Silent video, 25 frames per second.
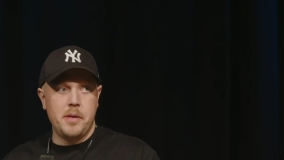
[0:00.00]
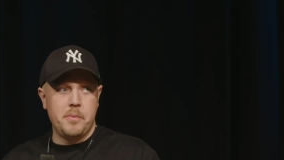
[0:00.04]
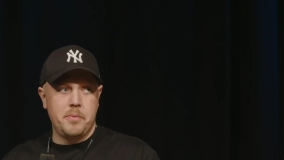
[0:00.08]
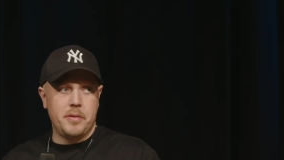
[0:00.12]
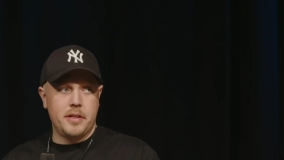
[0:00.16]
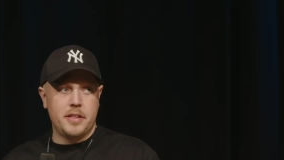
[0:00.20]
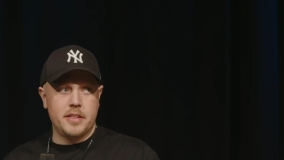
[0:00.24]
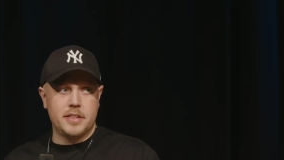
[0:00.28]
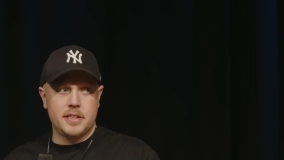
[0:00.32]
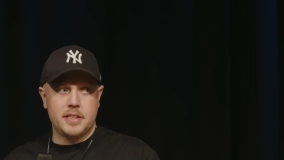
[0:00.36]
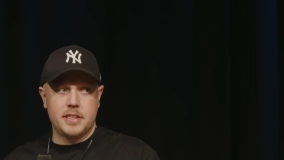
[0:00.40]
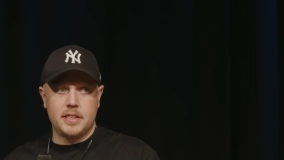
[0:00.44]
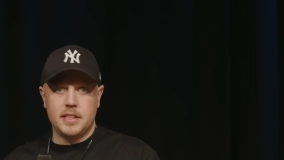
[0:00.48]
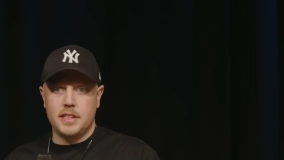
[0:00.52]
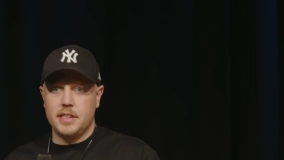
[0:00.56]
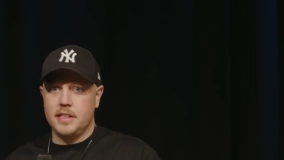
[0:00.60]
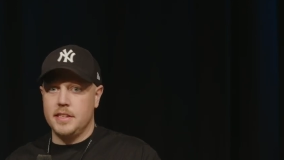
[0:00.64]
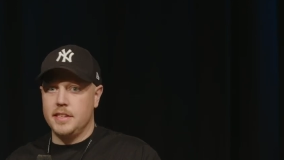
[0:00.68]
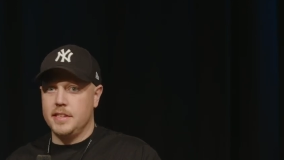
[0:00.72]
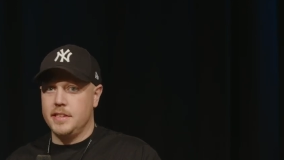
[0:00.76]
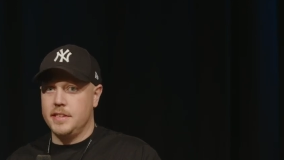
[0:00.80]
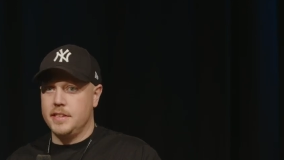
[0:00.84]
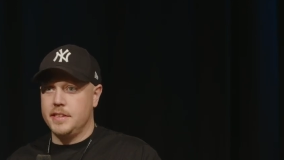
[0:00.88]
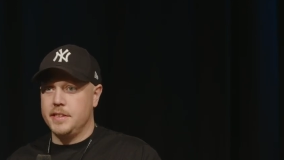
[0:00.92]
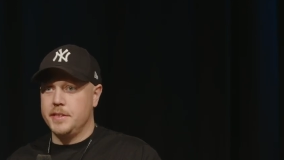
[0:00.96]
because
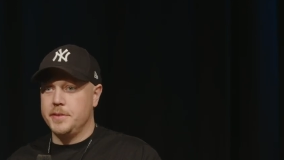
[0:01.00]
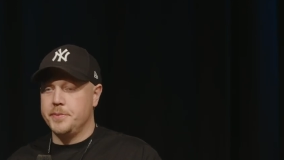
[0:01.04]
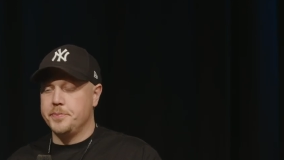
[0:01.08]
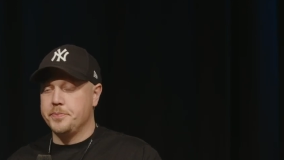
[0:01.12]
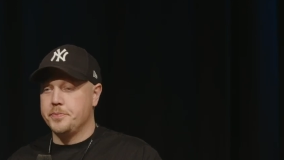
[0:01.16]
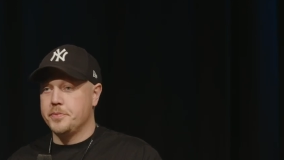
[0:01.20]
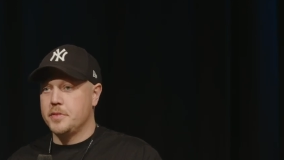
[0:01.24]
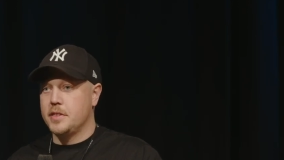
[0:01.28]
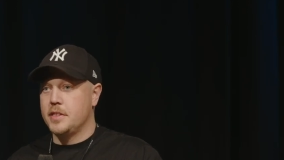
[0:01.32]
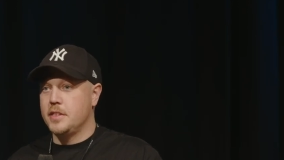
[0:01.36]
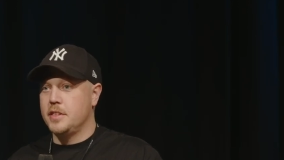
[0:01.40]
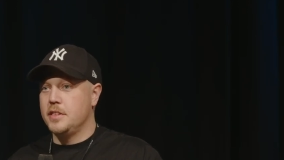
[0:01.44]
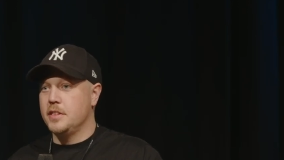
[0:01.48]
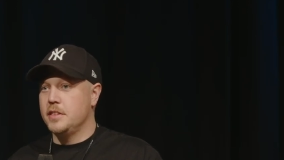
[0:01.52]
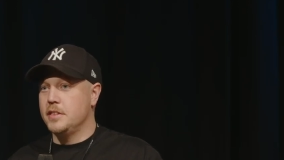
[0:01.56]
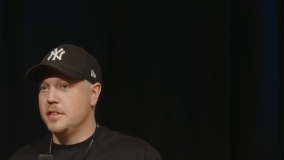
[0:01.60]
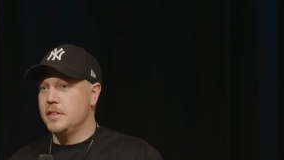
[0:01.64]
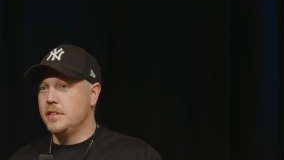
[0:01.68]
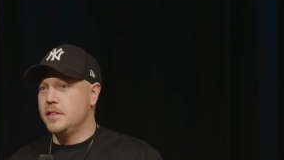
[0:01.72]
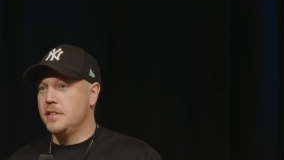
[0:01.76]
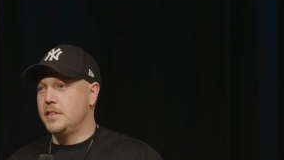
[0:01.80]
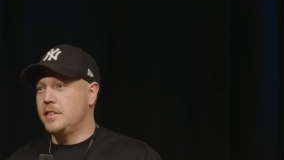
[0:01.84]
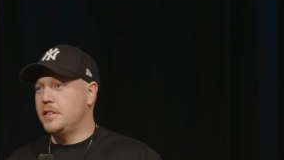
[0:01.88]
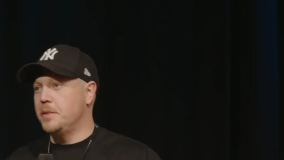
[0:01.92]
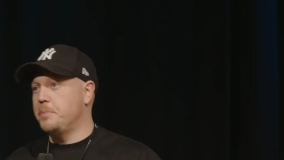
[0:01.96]

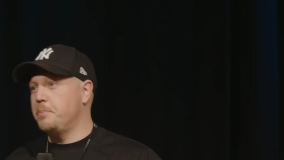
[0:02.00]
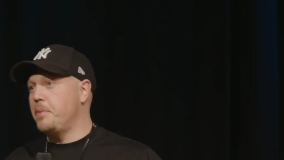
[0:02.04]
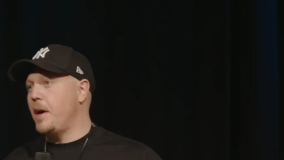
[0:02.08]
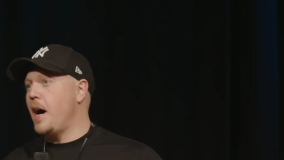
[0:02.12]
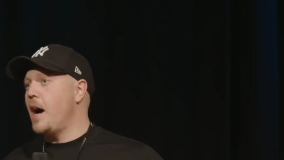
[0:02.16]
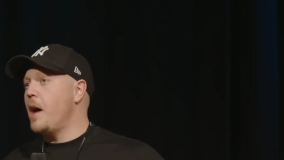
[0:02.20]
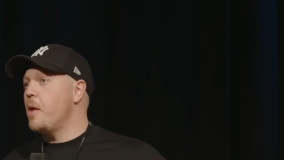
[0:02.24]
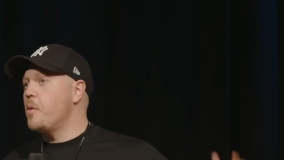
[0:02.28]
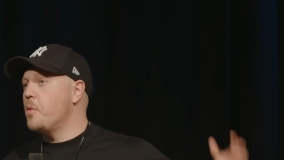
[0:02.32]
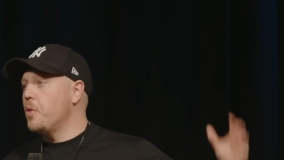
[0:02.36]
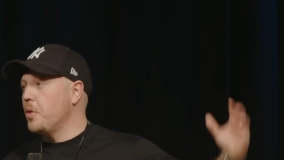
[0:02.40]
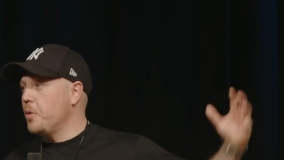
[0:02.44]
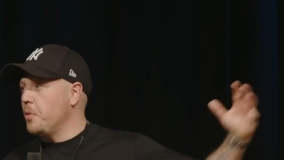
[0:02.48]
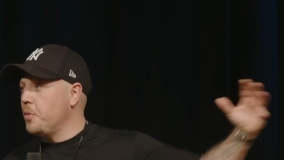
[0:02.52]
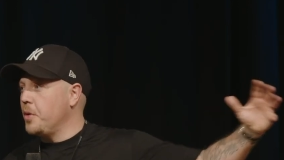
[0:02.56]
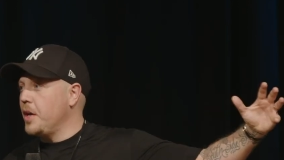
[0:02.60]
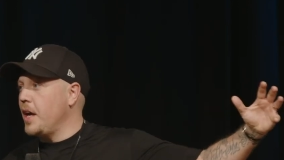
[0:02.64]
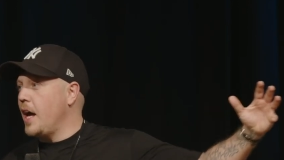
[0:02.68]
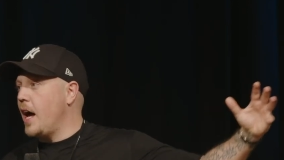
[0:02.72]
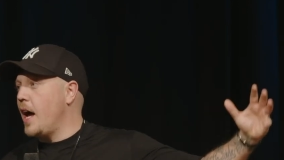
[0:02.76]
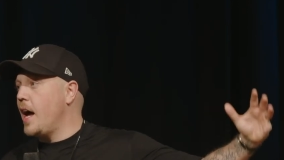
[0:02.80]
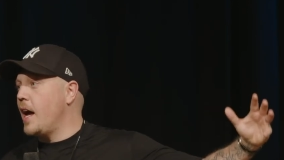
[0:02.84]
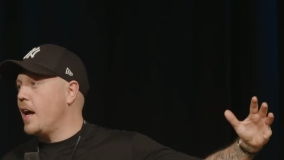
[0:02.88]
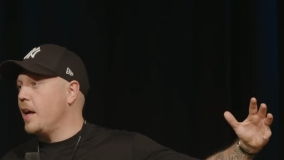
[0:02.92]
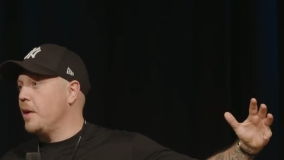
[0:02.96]
the power we
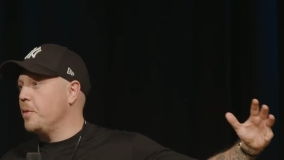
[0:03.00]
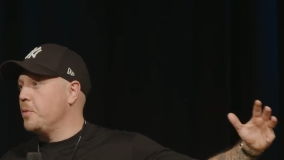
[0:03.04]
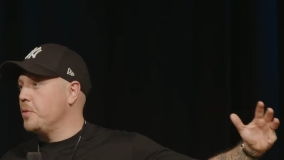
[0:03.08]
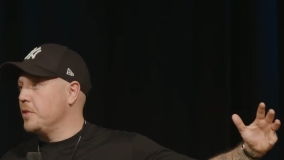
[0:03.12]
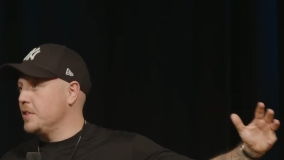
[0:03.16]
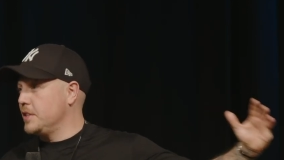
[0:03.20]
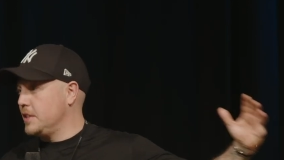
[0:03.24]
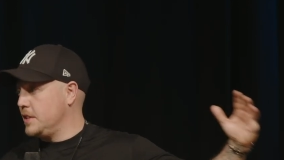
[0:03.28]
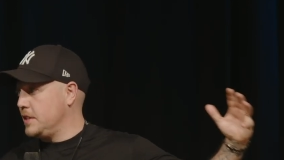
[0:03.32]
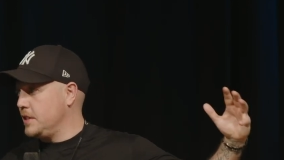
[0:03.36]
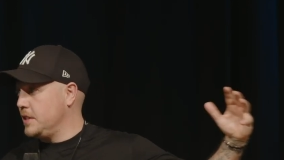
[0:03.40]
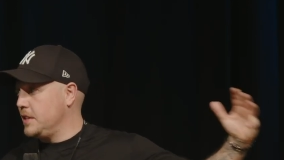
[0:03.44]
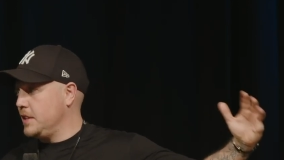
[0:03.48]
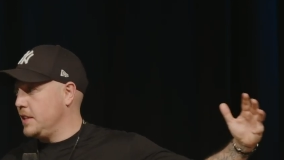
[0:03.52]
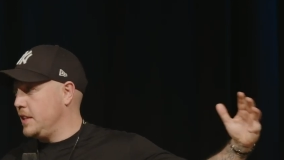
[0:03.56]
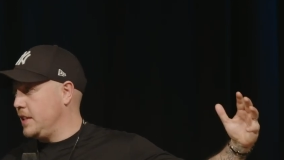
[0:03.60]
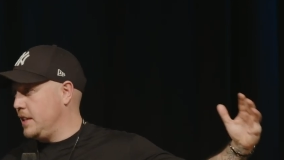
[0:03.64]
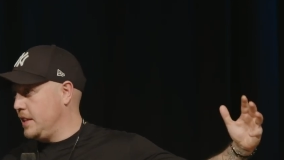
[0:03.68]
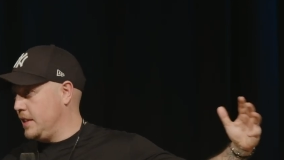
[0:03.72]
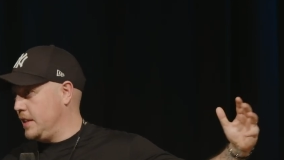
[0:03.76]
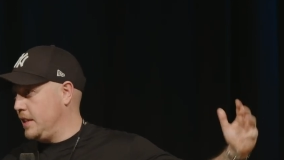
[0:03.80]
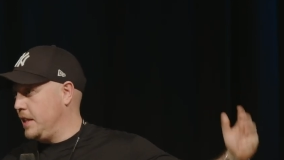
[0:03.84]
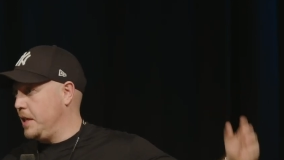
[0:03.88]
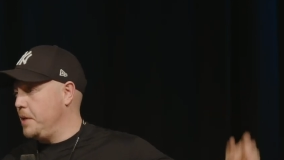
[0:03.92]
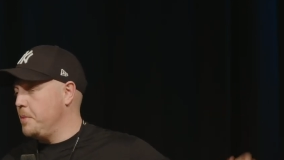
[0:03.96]
had was
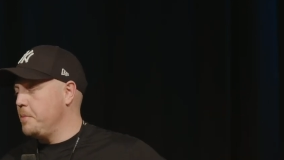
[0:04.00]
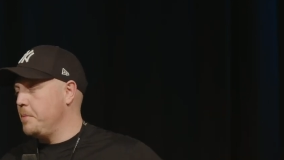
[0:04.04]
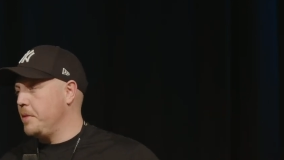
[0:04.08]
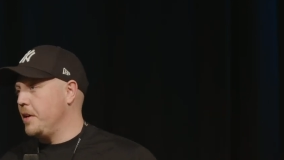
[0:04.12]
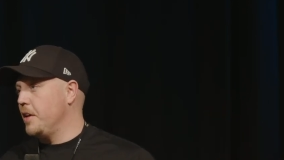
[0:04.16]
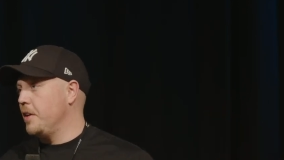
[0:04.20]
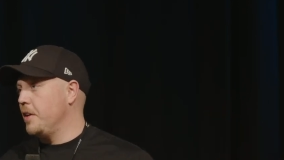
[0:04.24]
in him, you